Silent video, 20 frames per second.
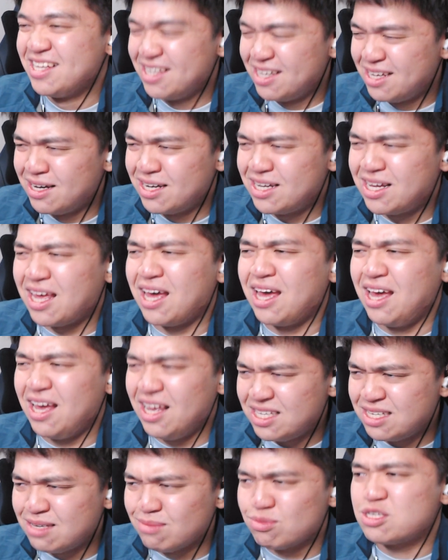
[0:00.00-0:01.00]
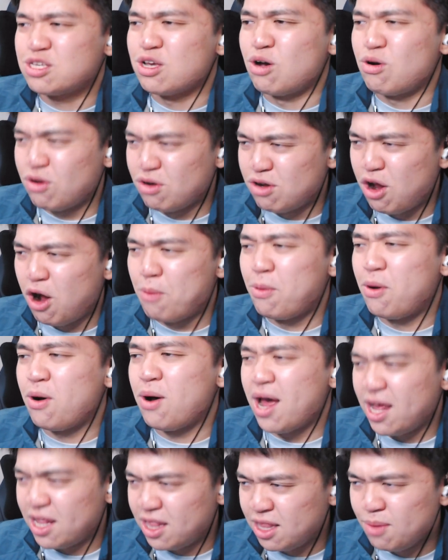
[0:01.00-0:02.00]
Okay, some Sokodomo
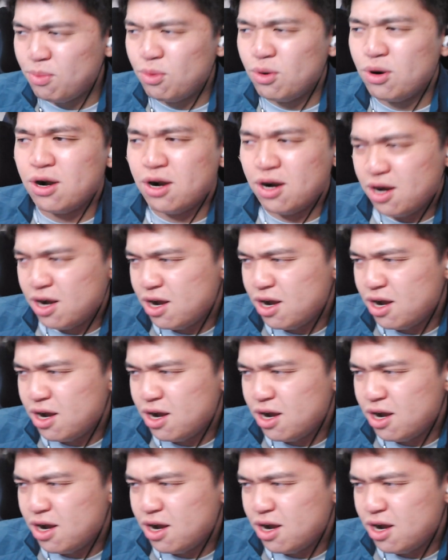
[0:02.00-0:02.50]
ad-lib work.